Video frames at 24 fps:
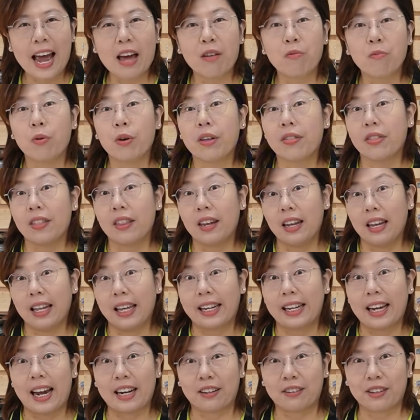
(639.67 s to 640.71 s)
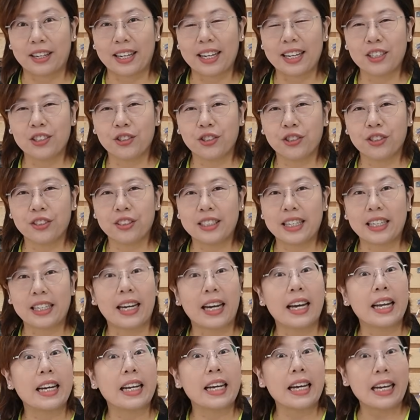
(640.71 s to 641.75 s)
and with link aggregation, they
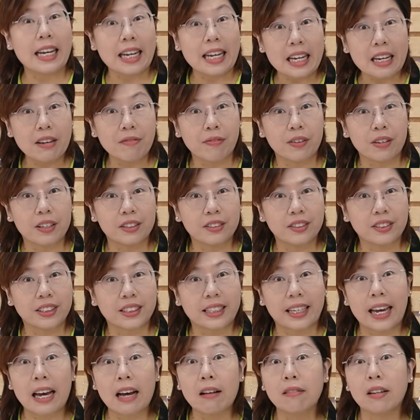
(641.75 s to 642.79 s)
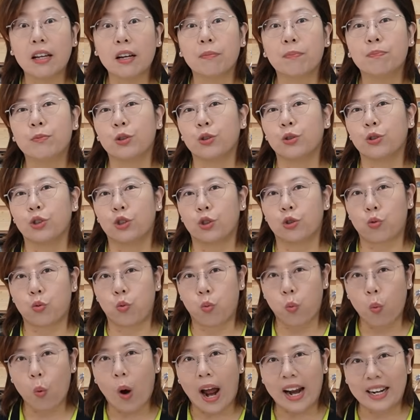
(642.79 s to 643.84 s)
can even scale up to
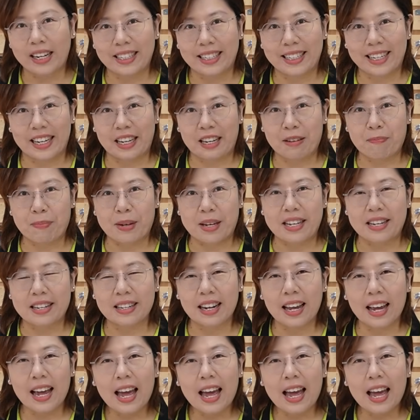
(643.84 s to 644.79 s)
20 gigabit.